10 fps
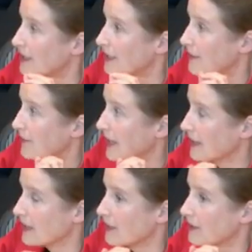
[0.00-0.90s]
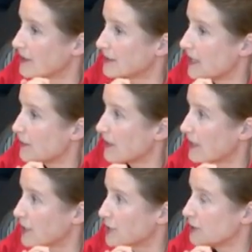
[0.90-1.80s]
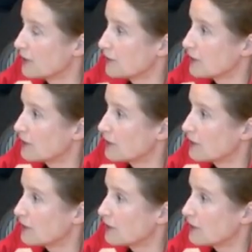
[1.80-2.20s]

um, and analogous application of